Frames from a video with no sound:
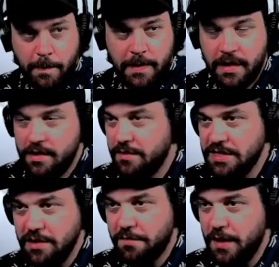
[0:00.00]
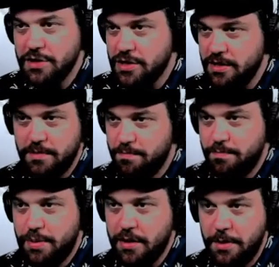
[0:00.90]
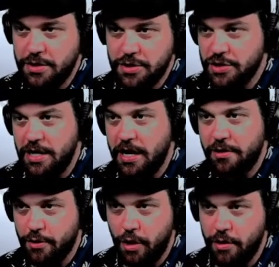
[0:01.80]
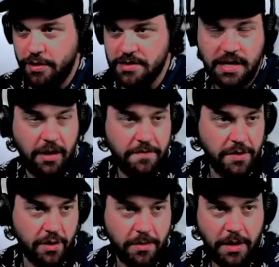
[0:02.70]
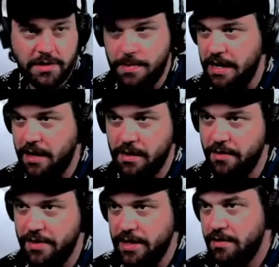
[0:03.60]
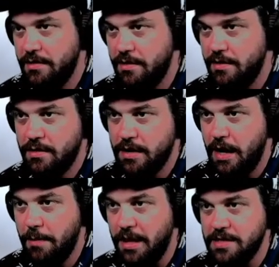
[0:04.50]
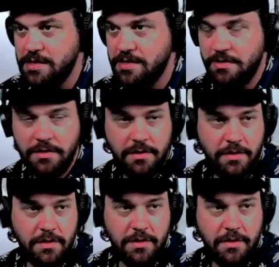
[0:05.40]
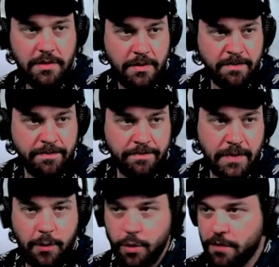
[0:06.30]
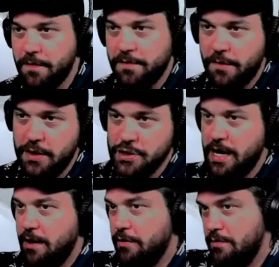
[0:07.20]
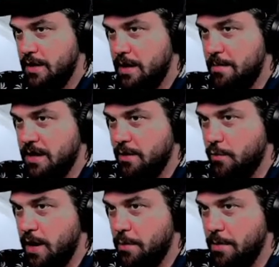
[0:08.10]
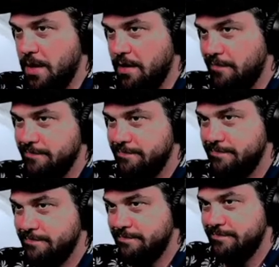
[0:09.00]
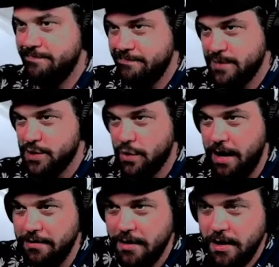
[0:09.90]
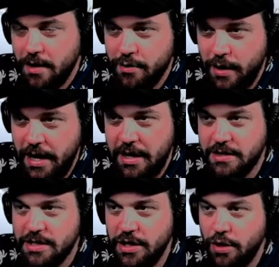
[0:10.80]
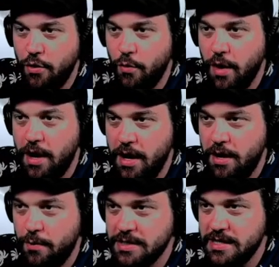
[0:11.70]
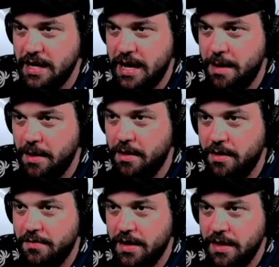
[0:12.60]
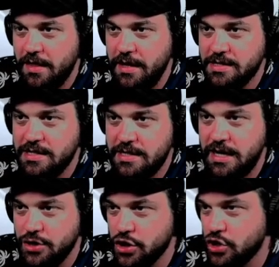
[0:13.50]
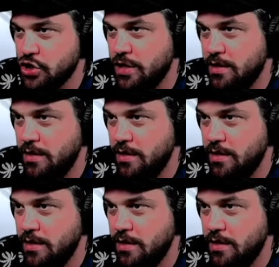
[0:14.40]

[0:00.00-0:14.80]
Leave it to the French to pick a bunch of shit out of their garden and sell it for 30 bucks, man. I love it. God bless. I work for the French now, and I'm making way more money. It's great. 3, 2, 1. What's the name of this dish?